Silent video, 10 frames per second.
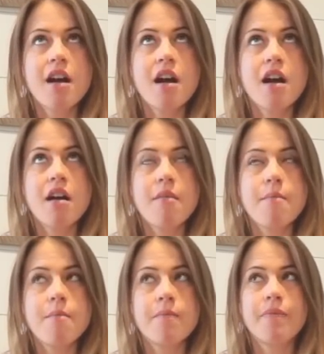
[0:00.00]

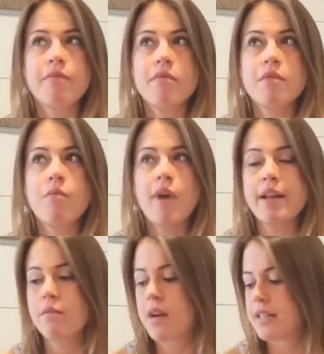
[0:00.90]

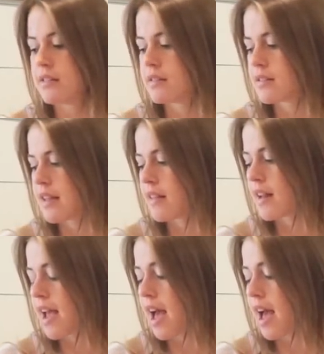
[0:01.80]
white ones and then I